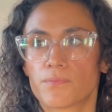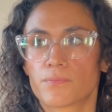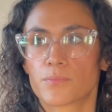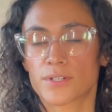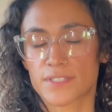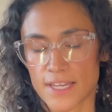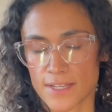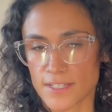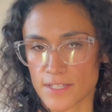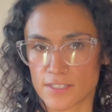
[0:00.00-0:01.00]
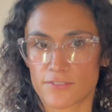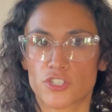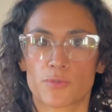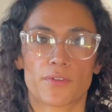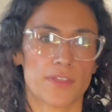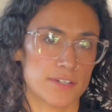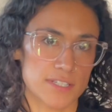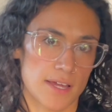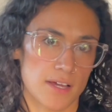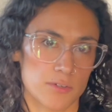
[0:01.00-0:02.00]
present as if she were there to
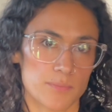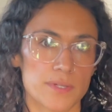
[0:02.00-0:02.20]
help.